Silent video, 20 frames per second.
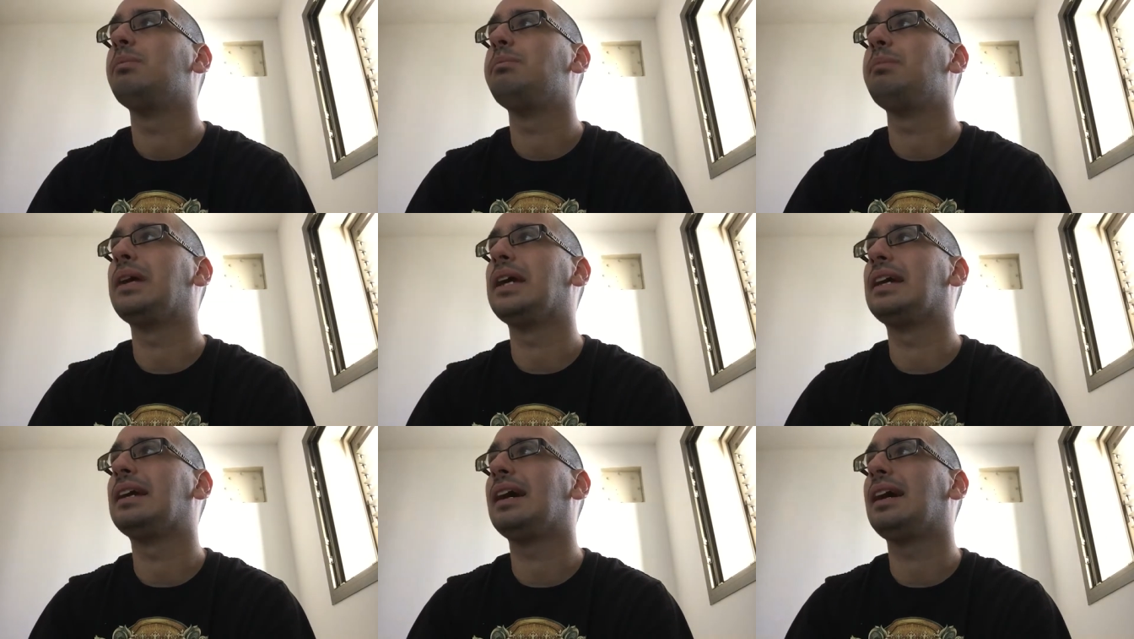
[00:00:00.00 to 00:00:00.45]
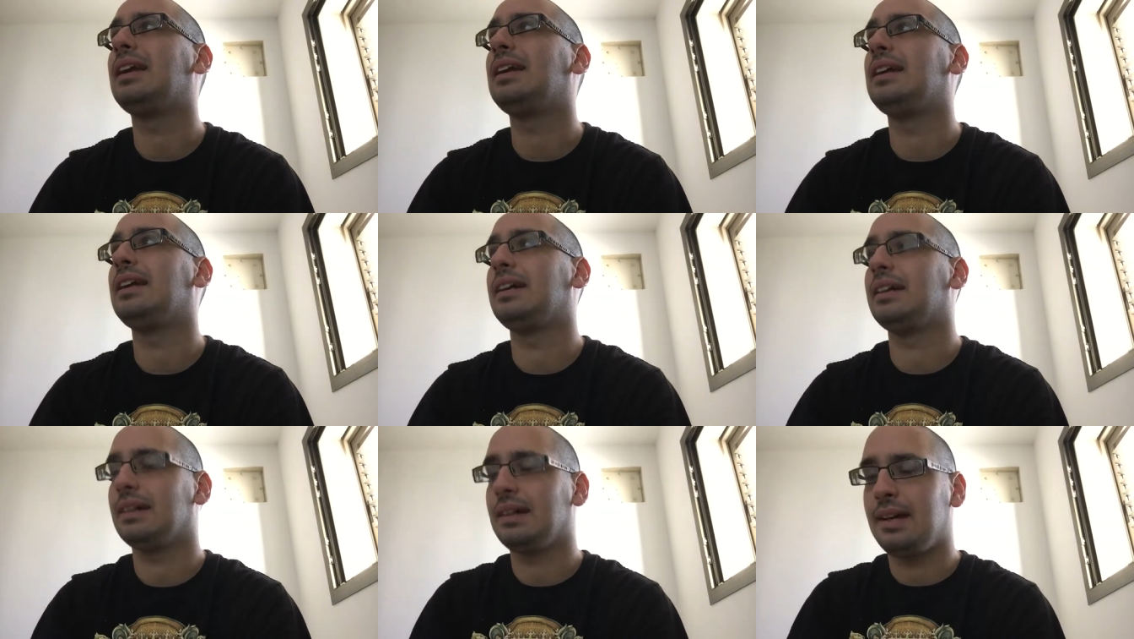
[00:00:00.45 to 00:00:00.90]

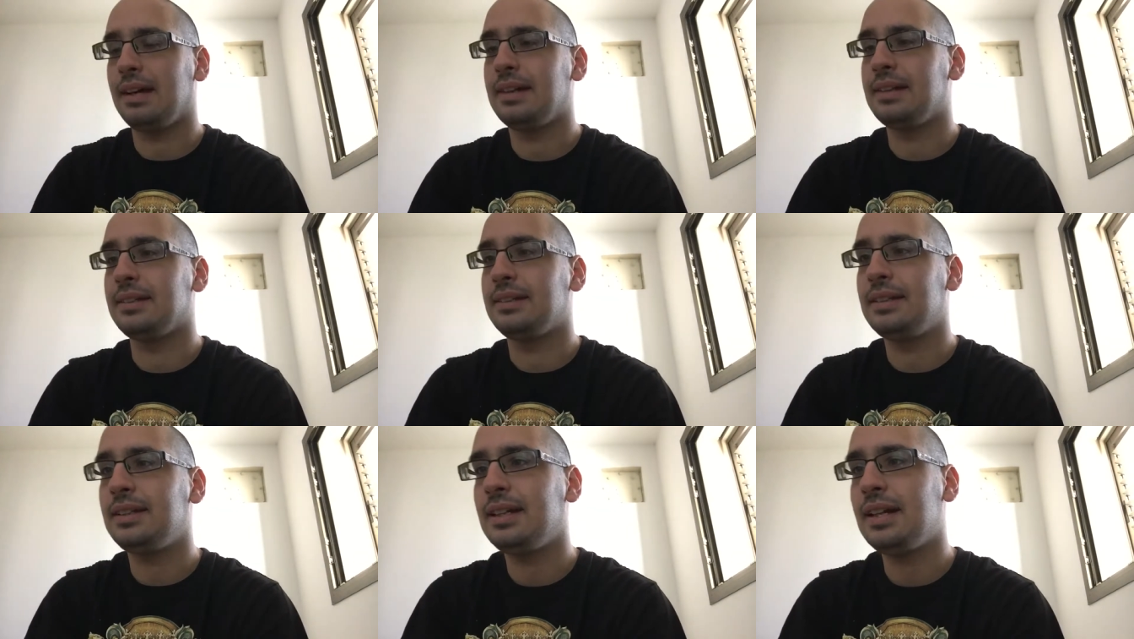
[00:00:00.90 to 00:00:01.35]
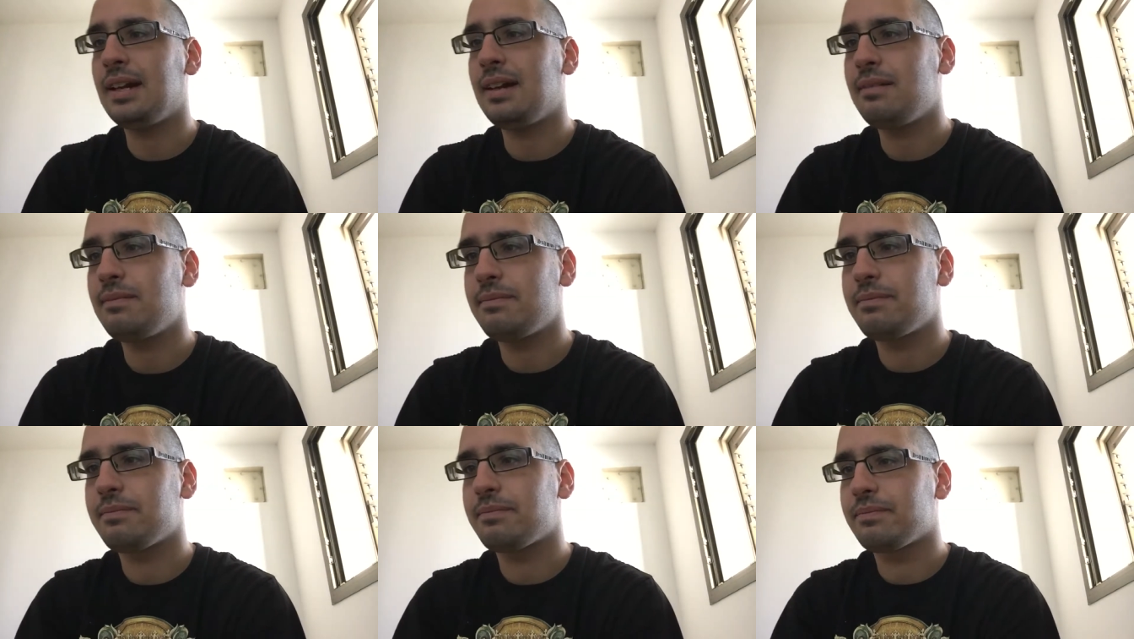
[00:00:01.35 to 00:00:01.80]
Megali
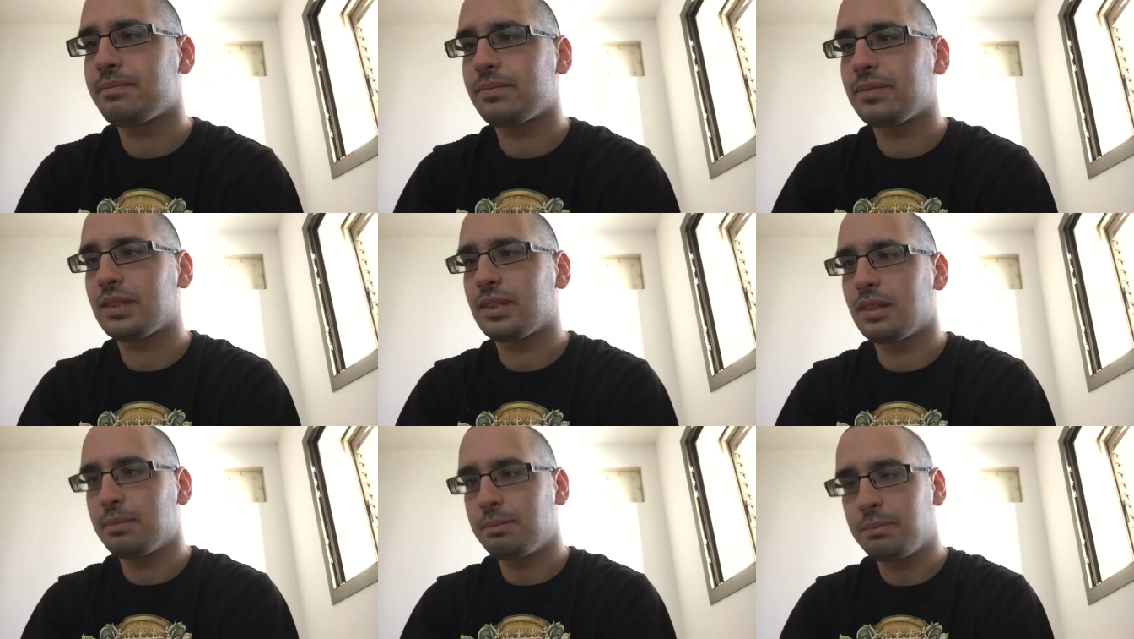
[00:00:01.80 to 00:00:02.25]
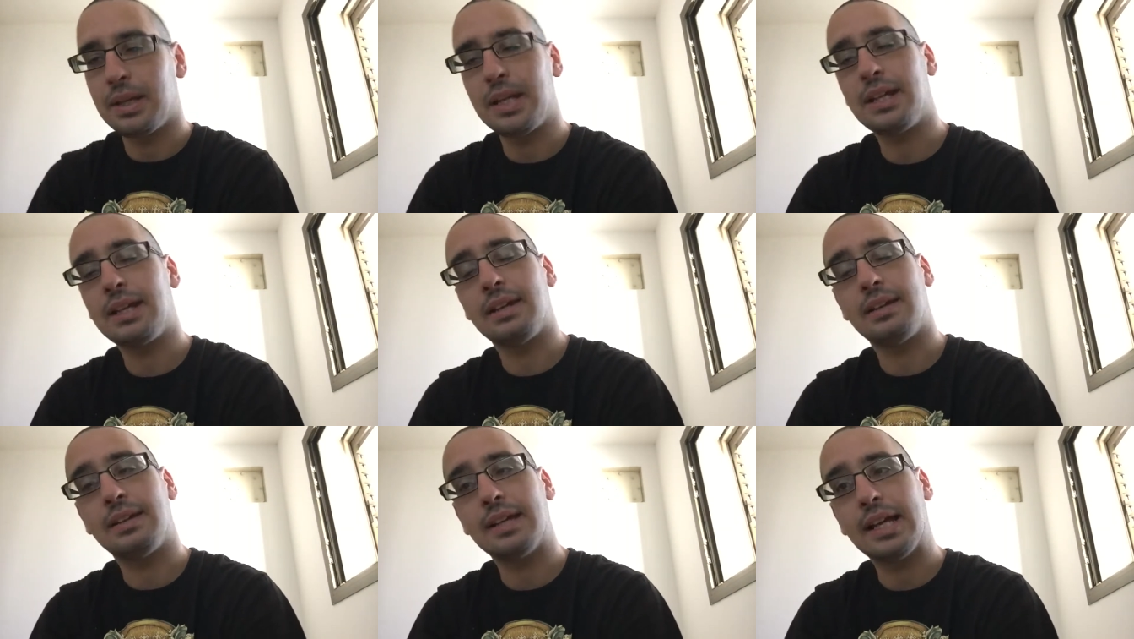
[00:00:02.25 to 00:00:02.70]
idea,
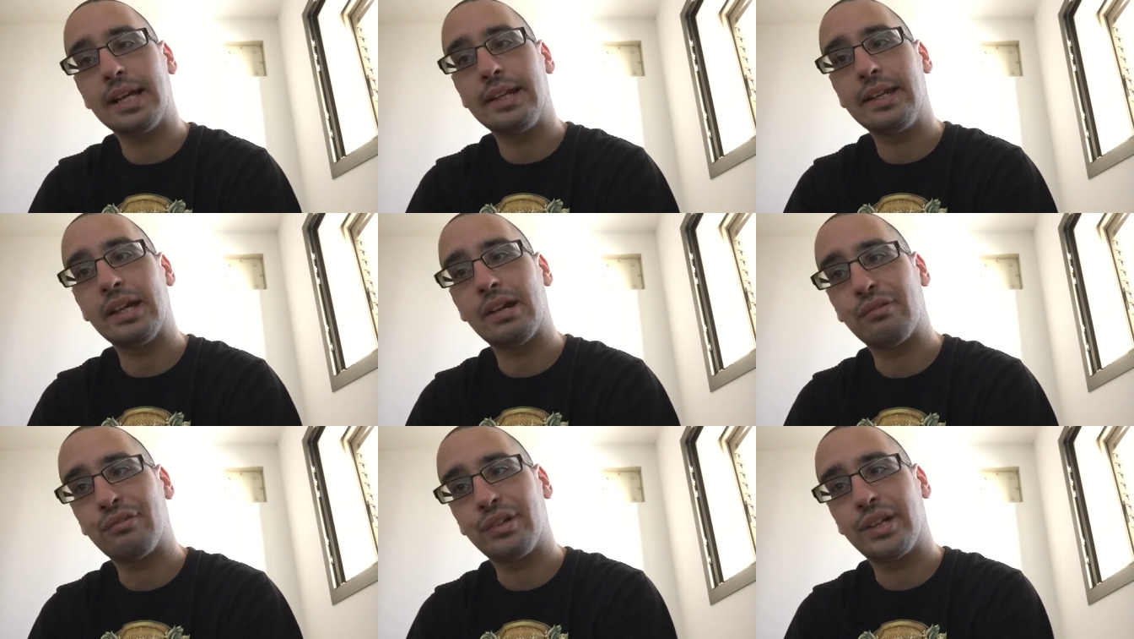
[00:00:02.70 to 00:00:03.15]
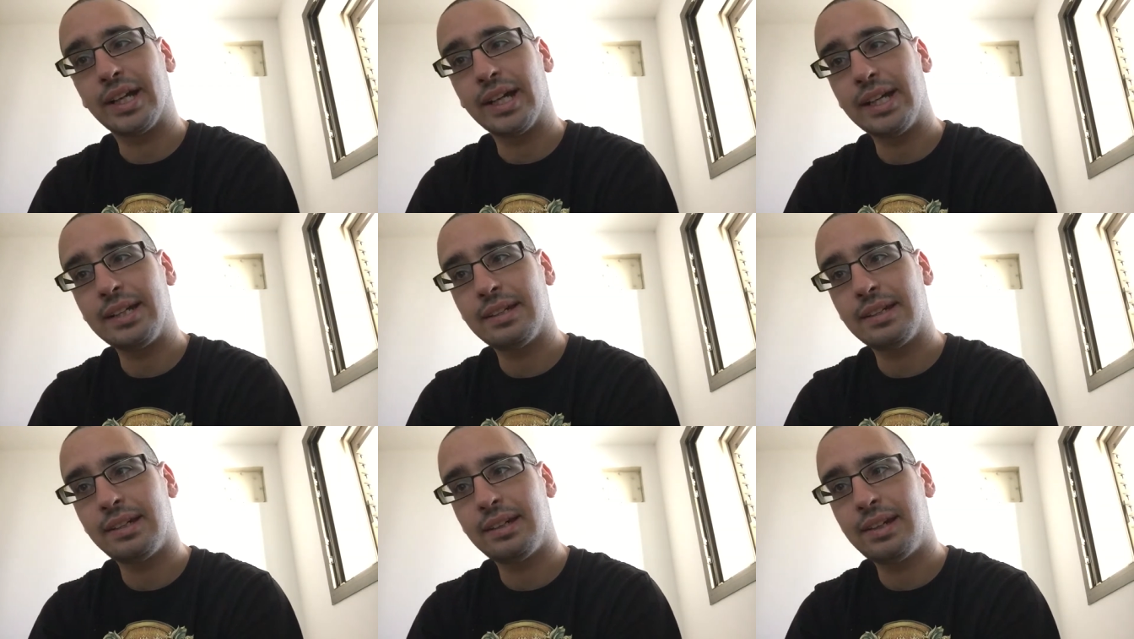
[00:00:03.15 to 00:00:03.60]
meaning the idea of
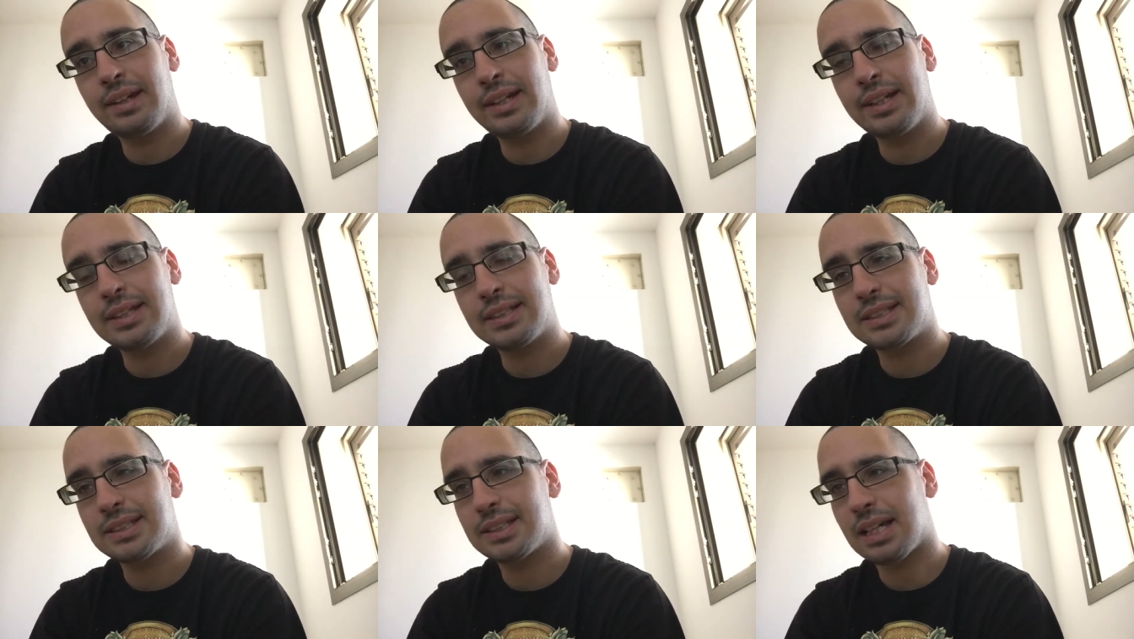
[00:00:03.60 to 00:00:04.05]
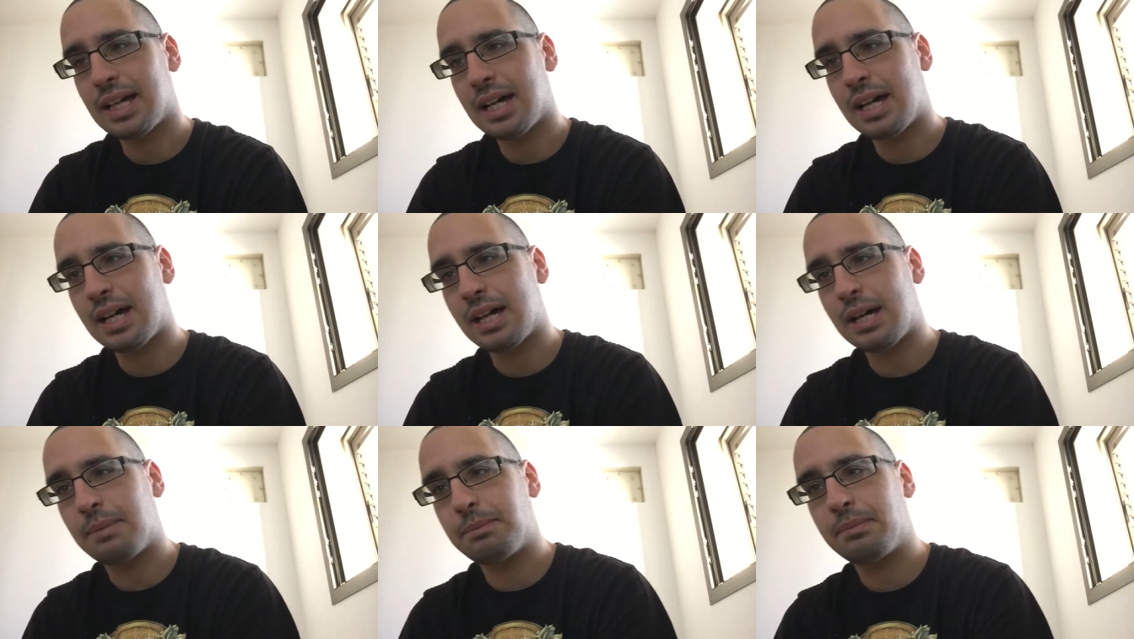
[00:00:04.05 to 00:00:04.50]
Greater Greece,
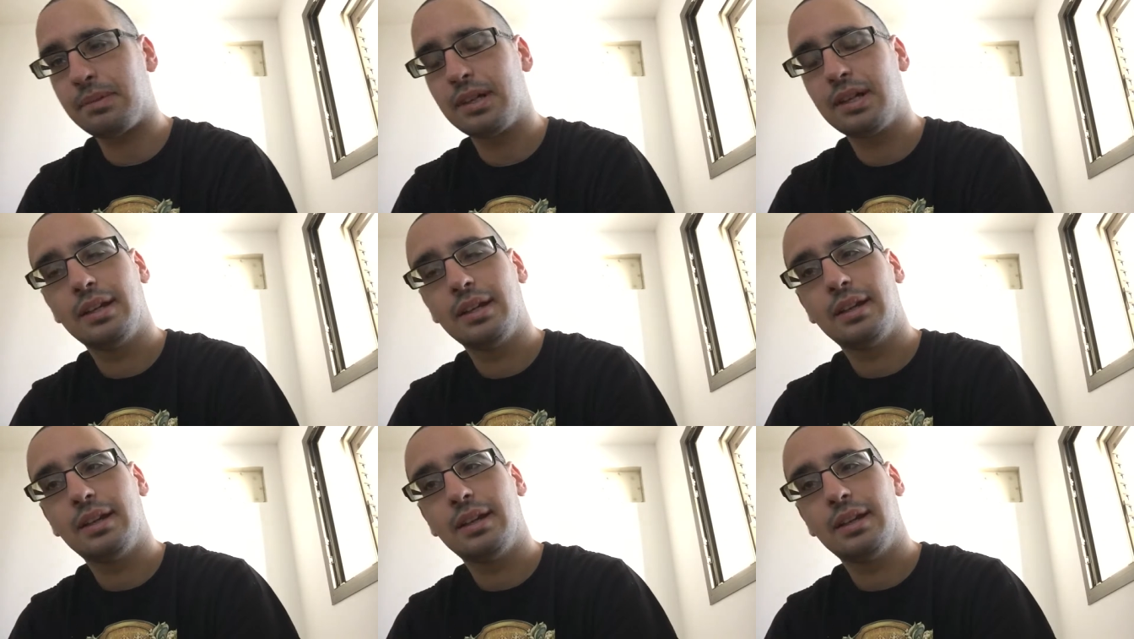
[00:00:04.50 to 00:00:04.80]
um,